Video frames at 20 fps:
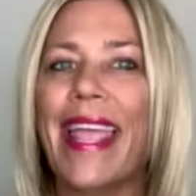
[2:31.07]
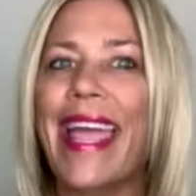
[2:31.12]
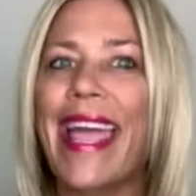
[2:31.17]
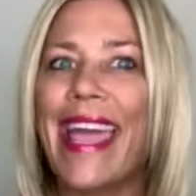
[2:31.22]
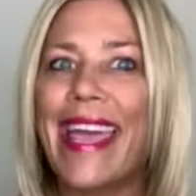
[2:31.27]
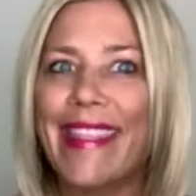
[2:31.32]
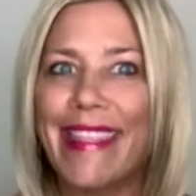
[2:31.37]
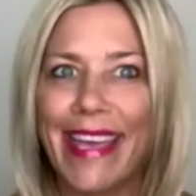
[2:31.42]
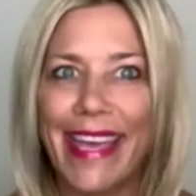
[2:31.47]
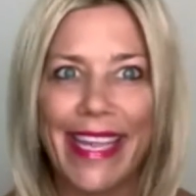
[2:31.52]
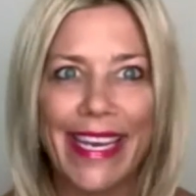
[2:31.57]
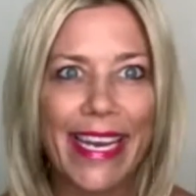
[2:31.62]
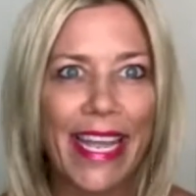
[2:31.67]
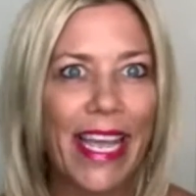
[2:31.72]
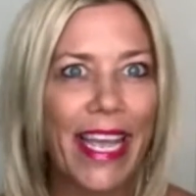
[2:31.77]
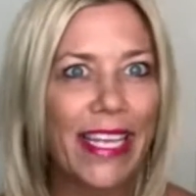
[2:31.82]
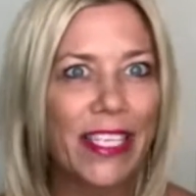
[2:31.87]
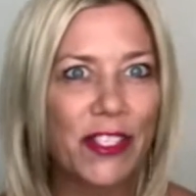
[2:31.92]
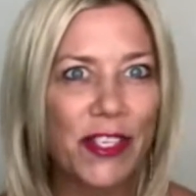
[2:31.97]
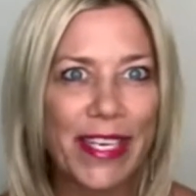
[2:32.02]
And then
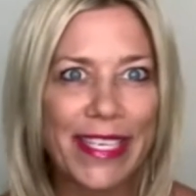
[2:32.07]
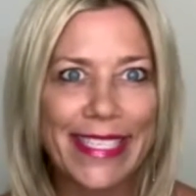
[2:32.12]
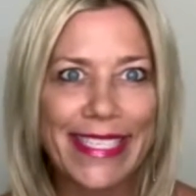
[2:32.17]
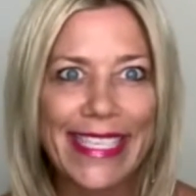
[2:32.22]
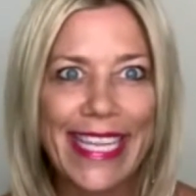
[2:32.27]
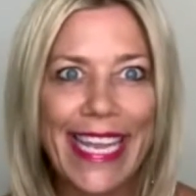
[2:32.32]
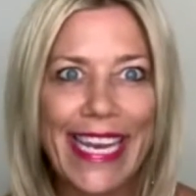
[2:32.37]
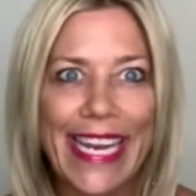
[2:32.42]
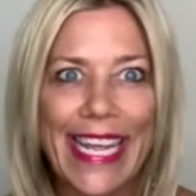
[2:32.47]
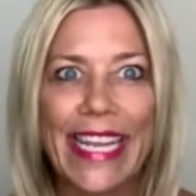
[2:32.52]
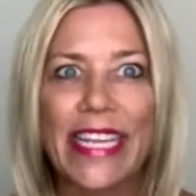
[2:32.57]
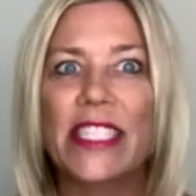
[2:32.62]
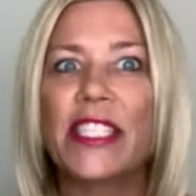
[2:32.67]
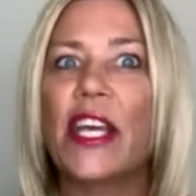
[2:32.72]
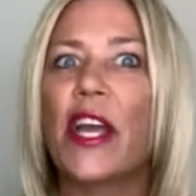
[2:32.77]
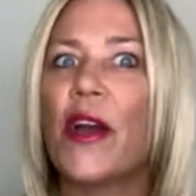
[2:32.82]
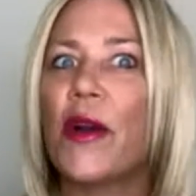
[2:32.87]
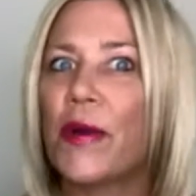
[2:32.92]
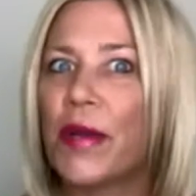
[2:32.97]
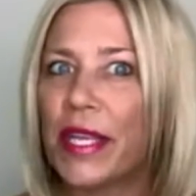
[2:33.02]
translating
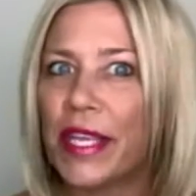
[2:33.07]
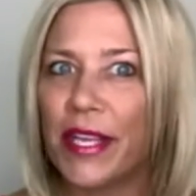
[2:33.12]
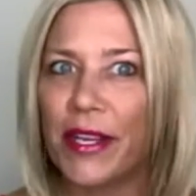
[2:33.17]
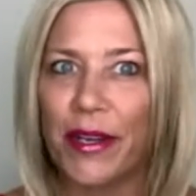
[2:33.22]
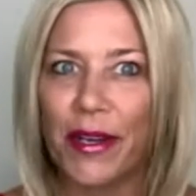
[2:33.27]
to owning your